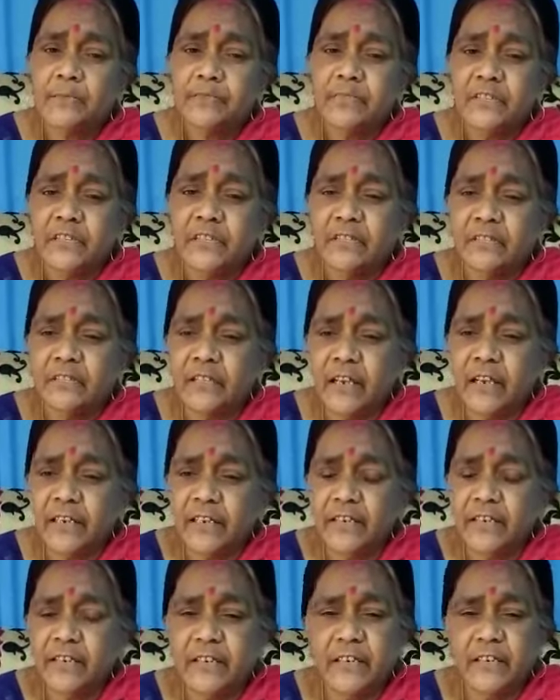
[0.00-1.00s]
This
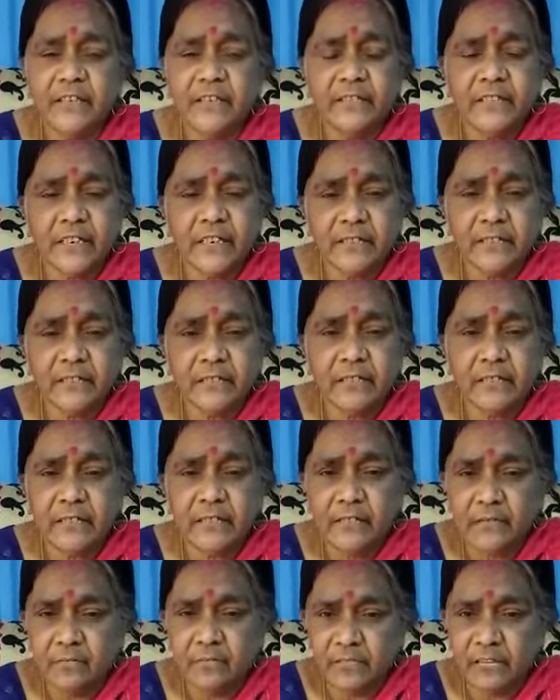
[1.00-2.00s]
NAD is
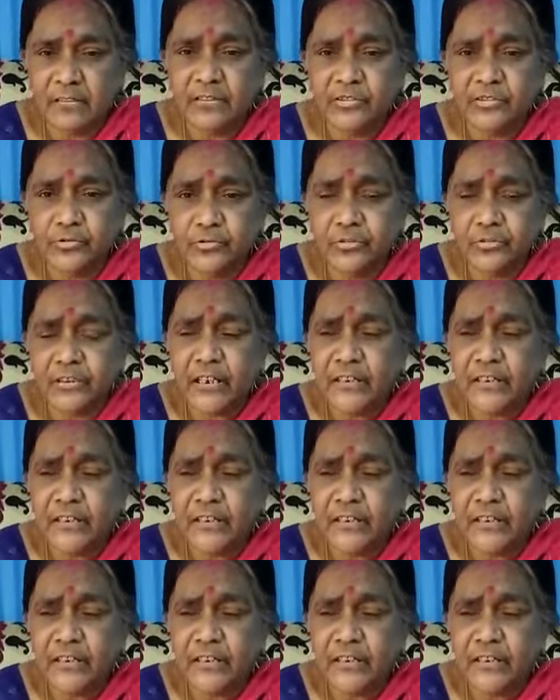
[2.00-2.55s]
used.